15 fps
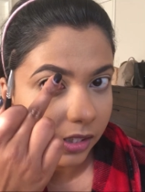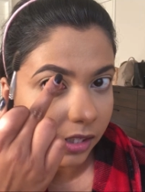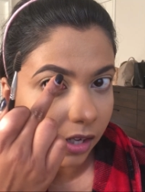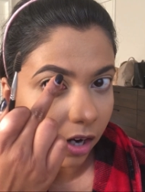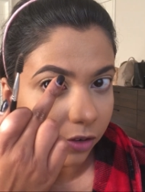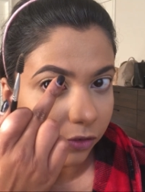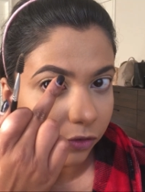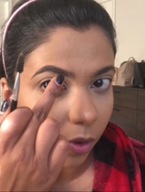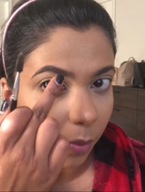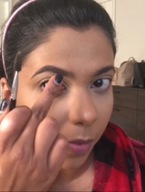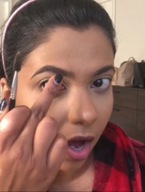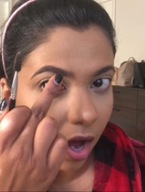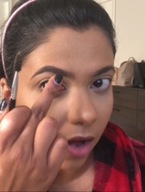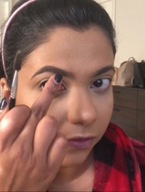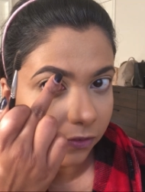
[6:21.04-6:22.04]
start from
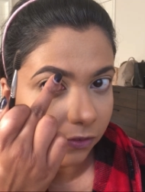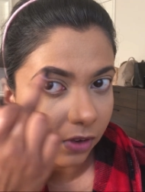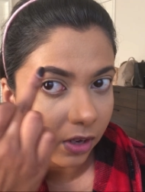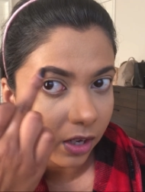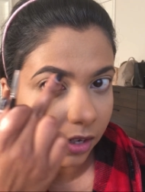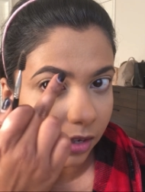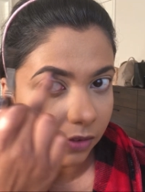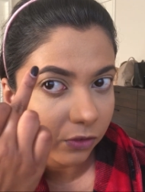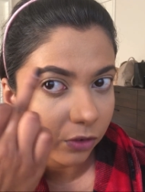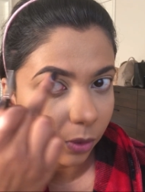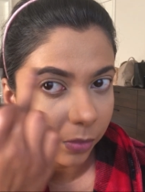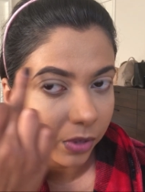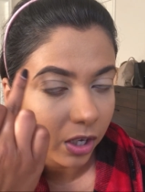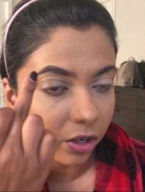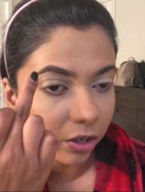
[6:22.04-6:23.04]
halfway
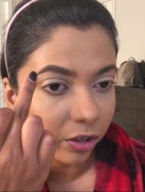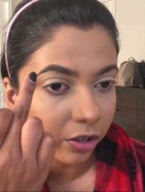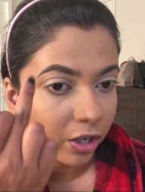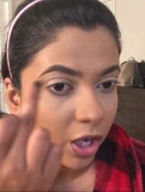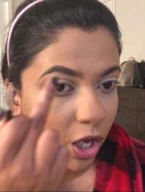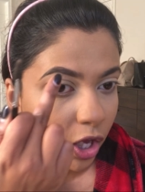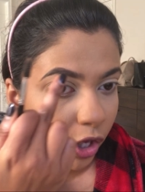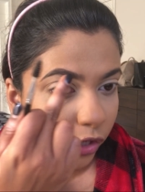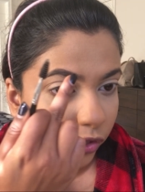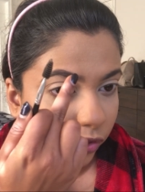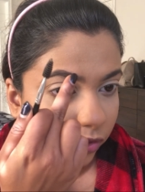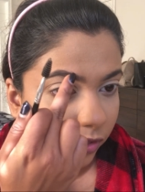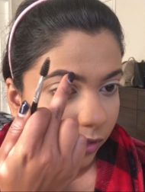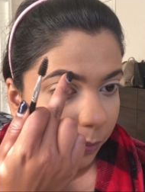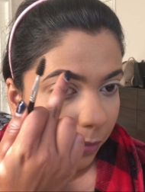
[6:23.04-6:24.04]
from here, so
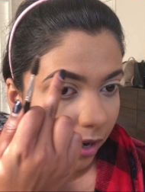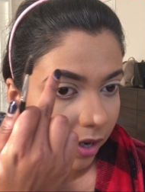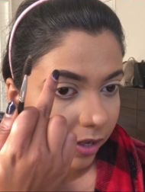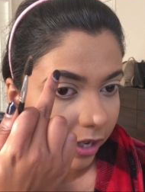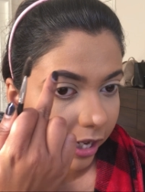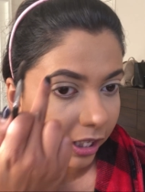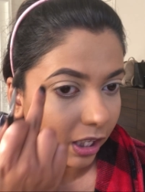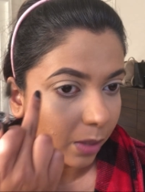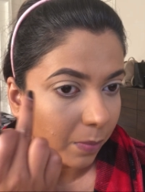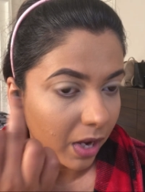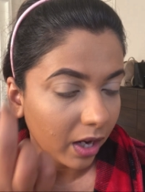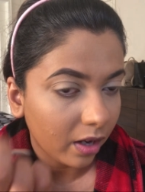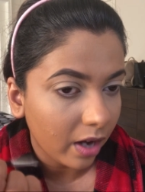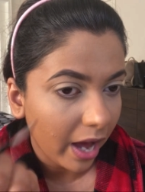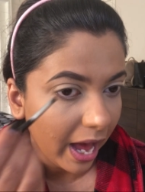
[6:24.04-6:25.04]
this part I can
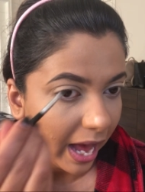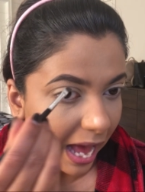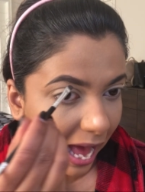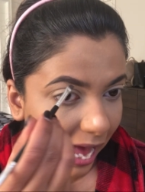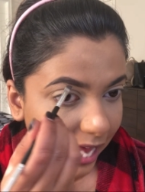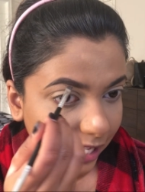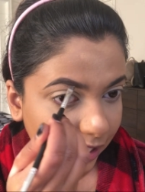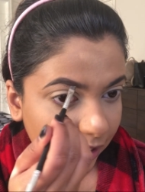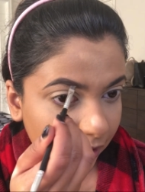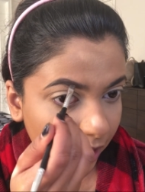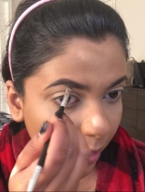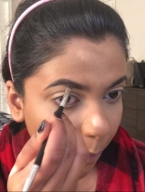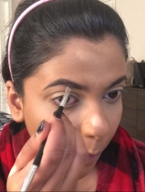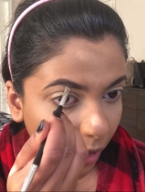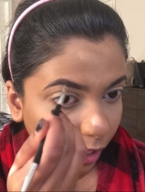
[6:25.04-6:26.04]
make as
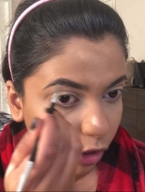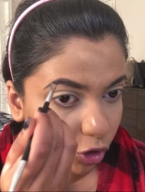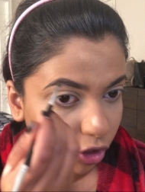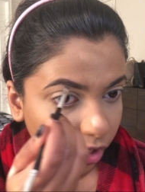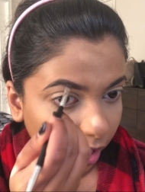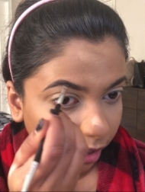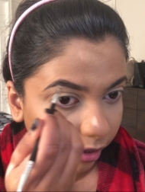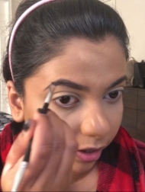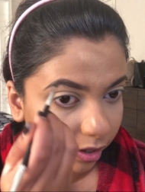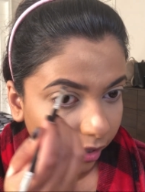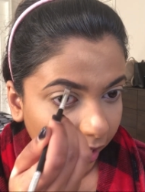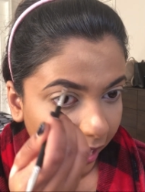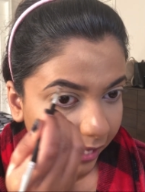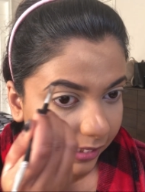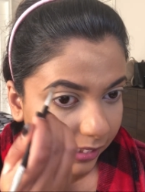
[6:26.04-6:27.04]
much darker
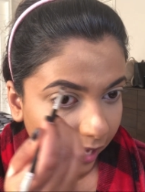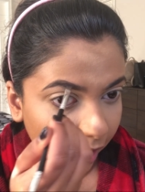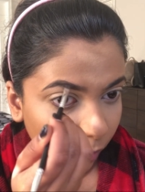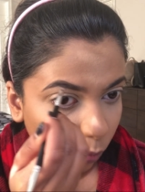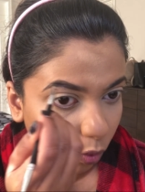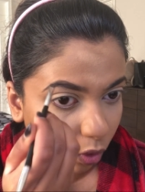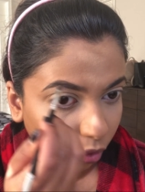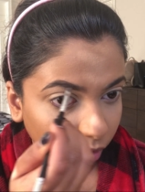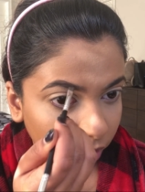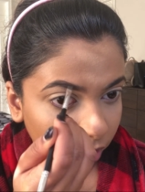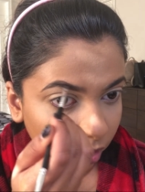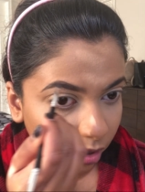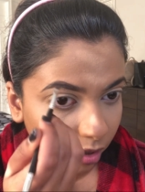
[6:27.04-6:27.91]
as I want.